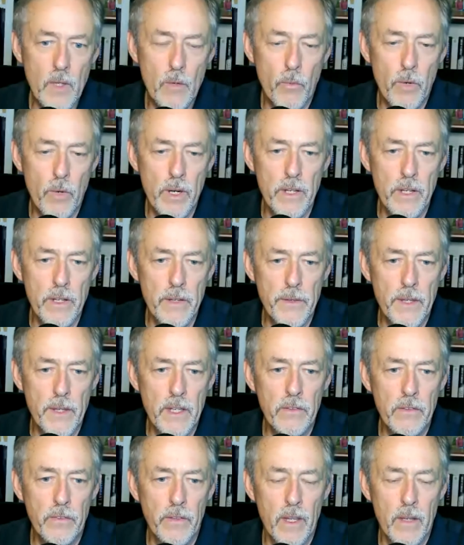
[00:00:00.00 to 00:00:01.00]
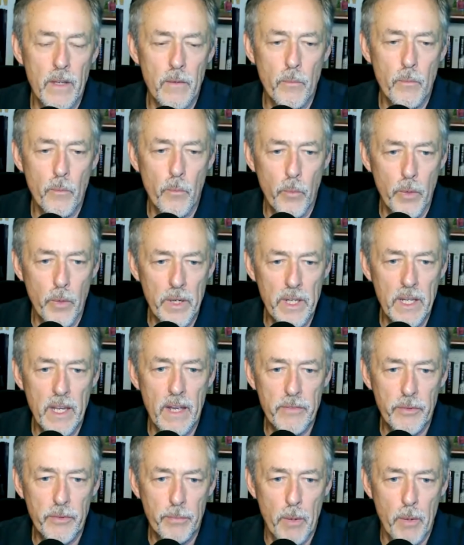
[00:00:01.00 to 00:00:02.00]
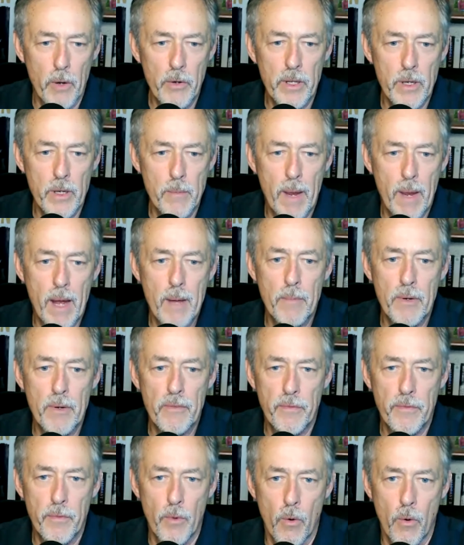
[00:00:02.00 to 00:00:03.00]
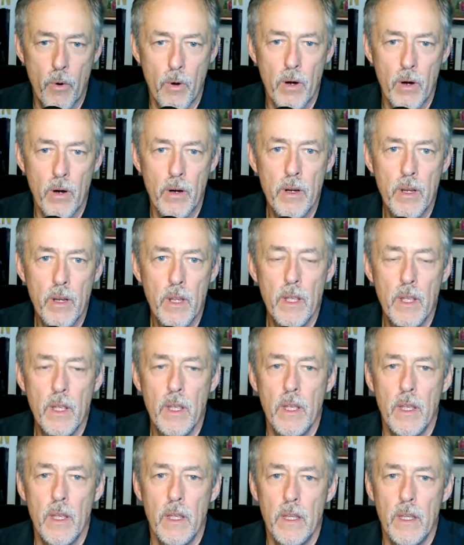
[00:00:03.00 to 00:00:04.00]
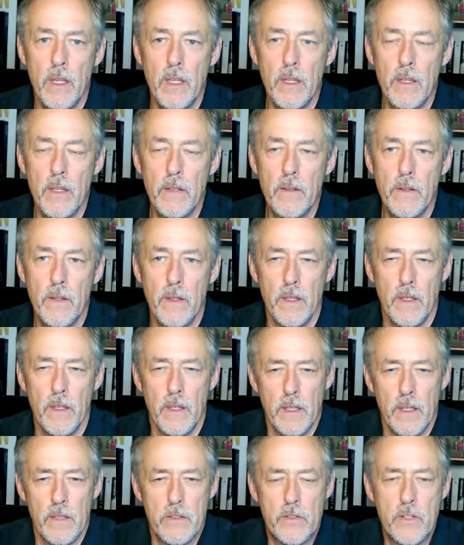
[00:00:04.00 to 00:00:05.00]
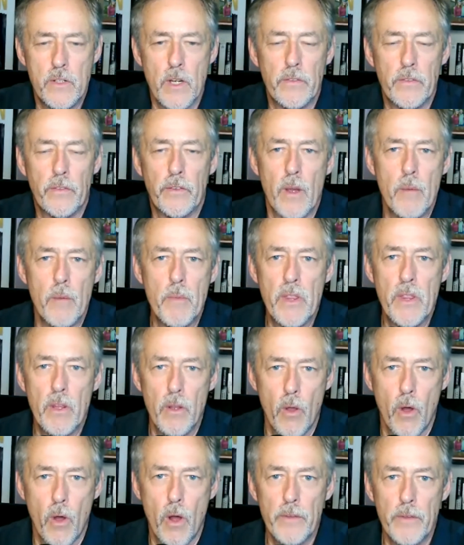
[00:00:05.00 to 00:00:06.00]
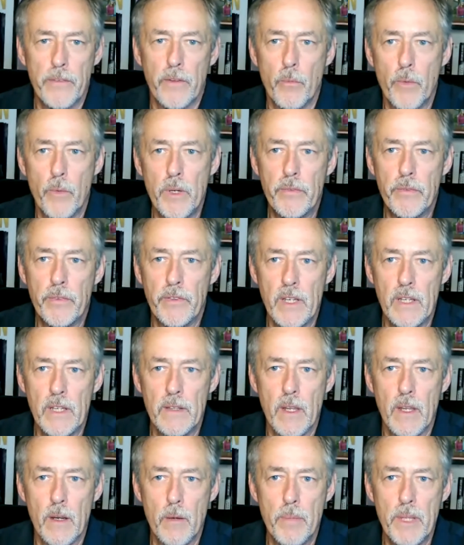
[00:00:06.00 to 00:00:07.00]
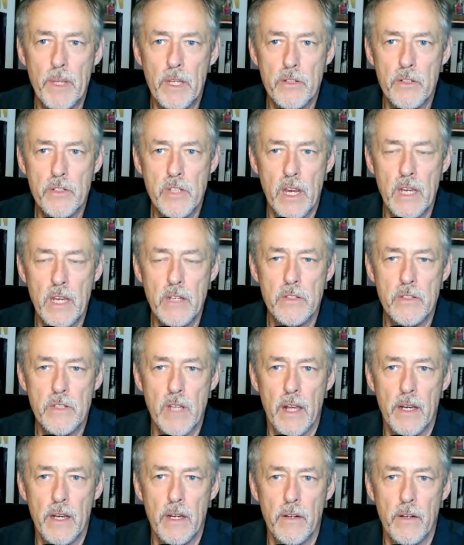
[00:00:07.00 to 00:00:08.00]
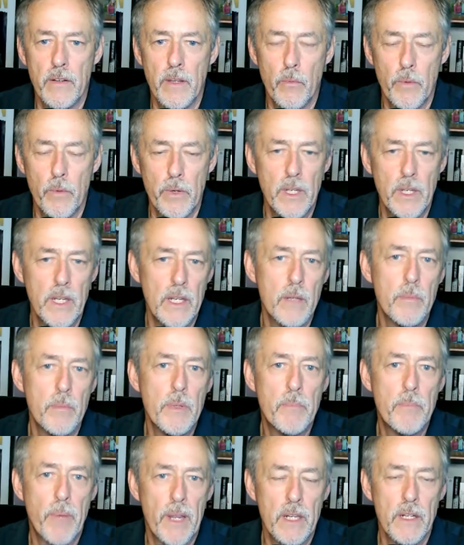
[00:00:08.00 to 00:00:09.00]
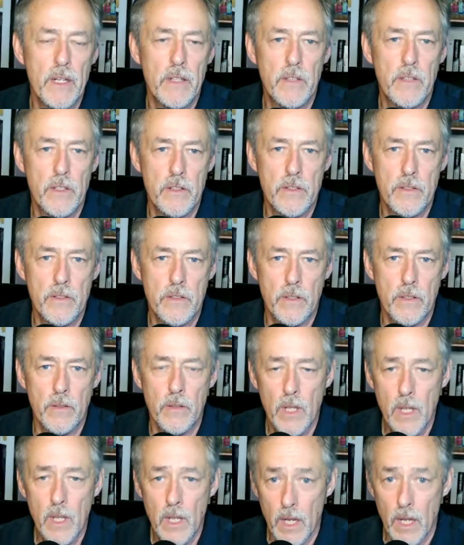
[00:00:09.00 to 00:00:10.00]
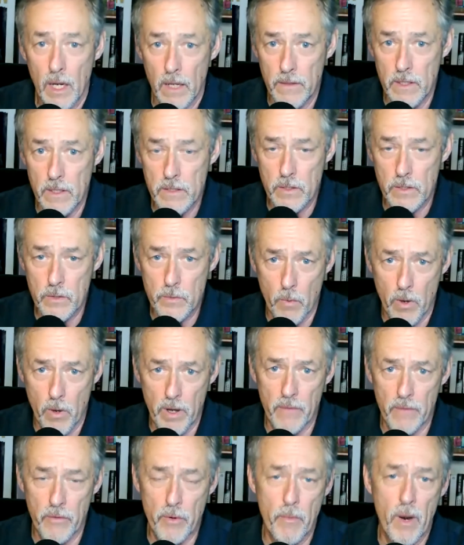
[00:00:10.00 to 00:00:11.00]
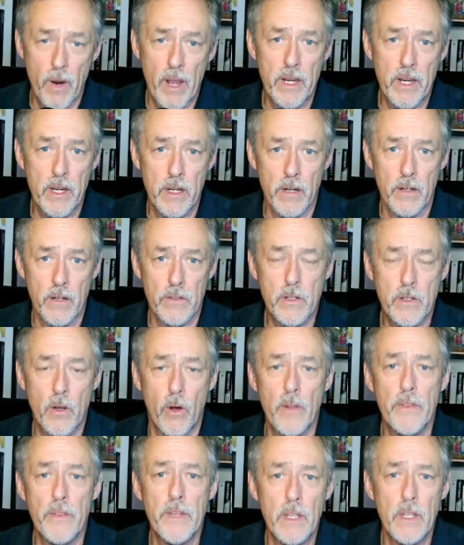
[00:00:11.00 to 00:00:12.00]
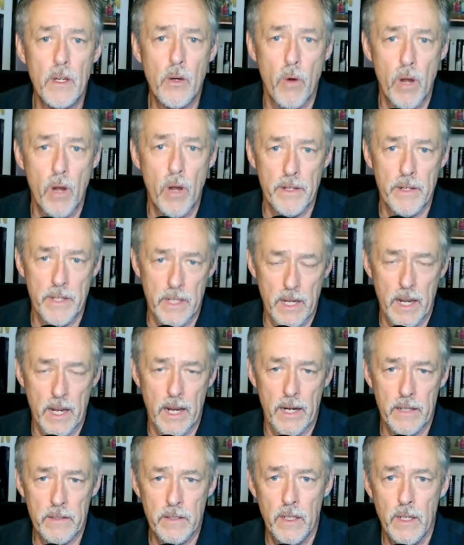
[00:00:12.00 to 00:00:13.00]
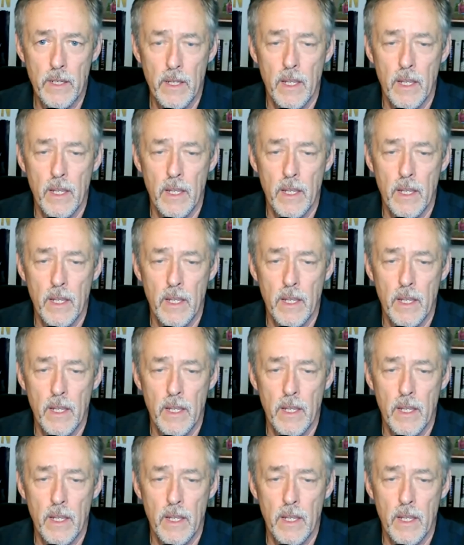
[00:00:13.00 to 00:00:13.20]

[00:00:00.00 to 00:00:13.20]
One of the things that we have spoken about before is just some of the laws that we've seen that are being changed out here that we need to be paying attention to. And this is one of them right here. It's called the Equality Act.